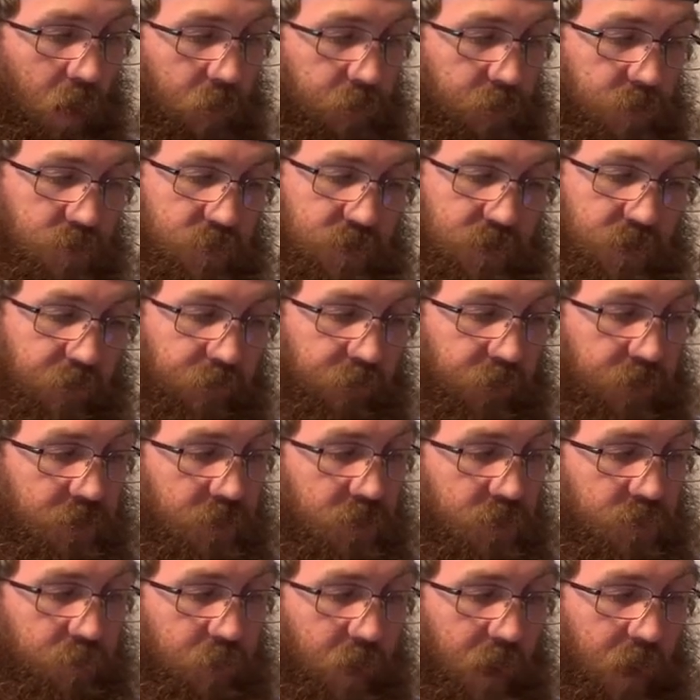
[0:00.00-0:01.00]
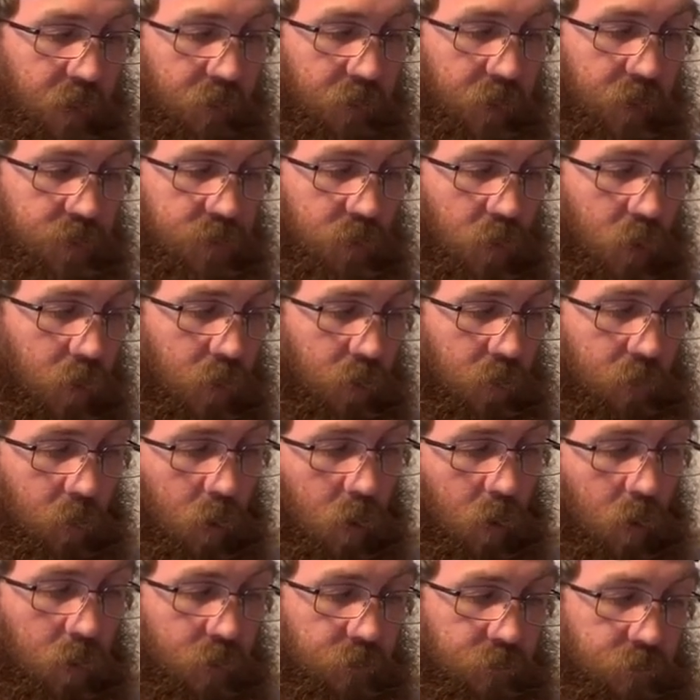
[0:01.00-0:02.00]
This was a vintage Pyrex Autumn
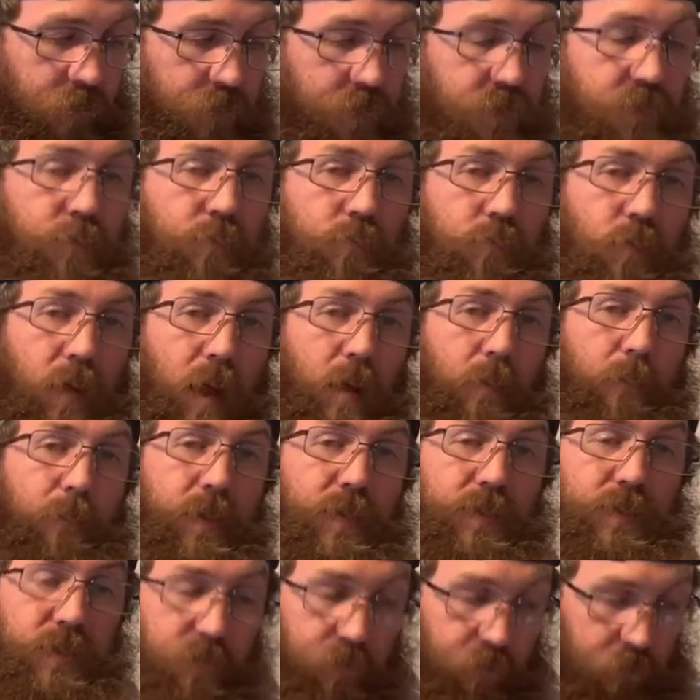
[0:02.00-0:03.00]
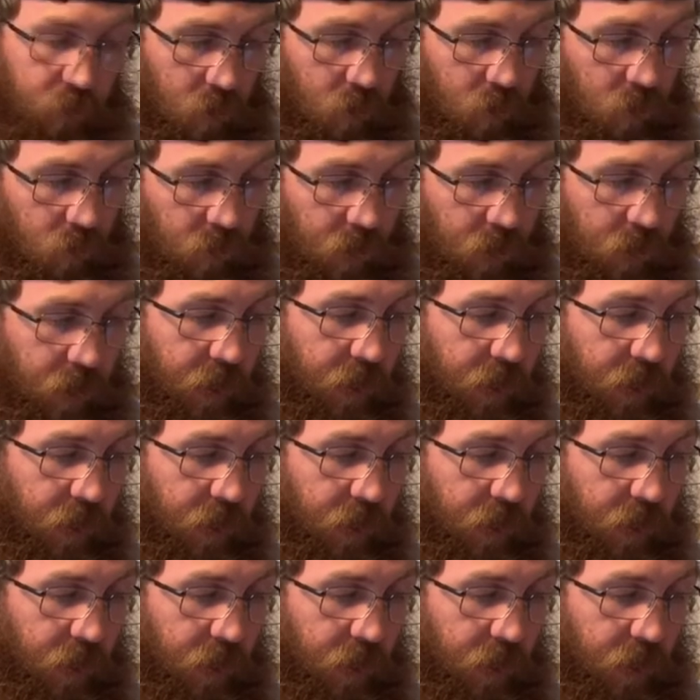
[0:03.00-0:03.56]
Harvest round mixing bowl,